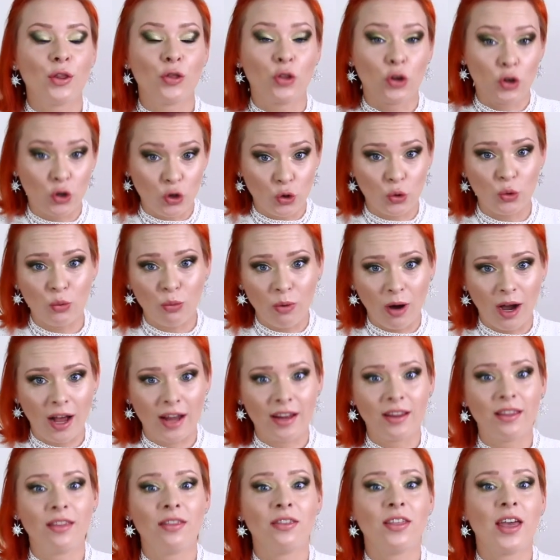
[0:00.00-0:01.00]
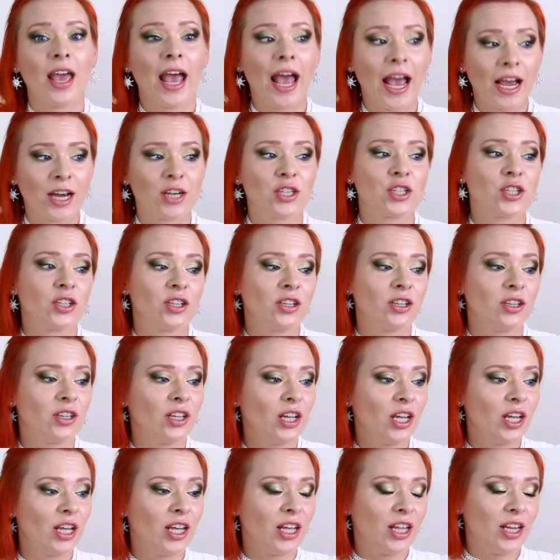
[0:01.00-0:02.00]
The good one, the actual,
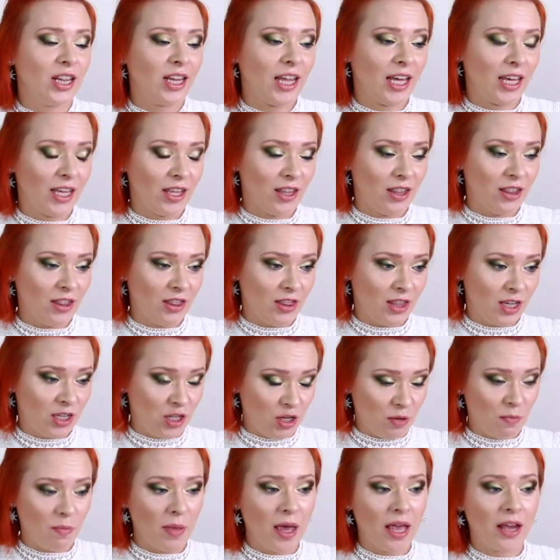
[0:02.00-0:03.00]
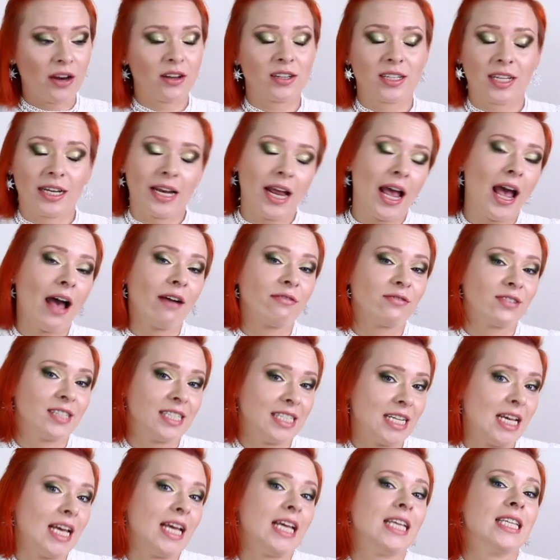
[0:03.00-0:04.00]
like, the tomatoes that have
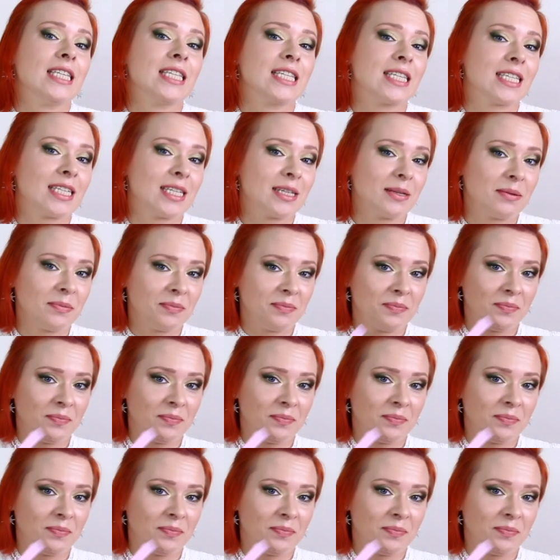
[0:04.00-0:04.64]
taste.